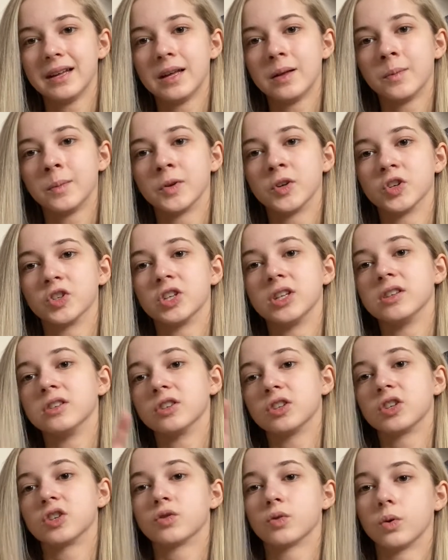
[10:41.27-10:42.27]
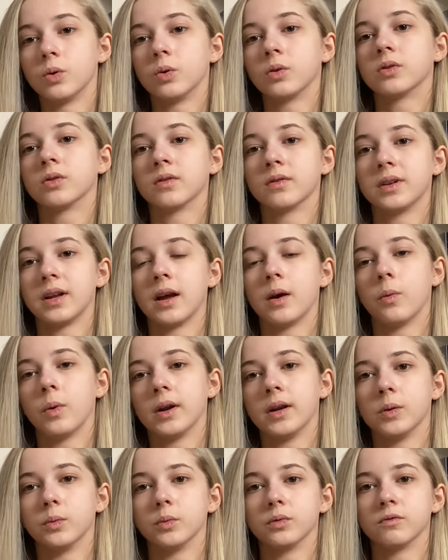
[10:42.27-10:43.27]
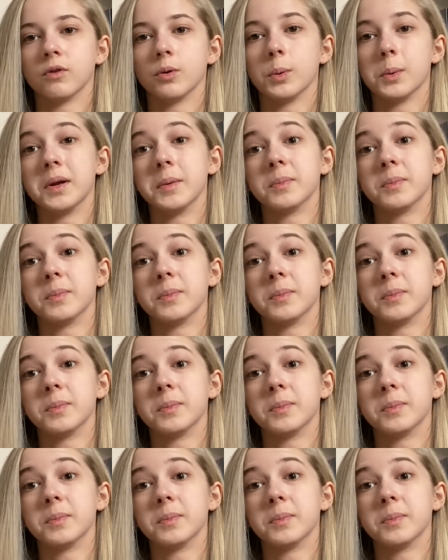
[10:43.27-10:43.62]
because she's distraught because her wedding was ruined,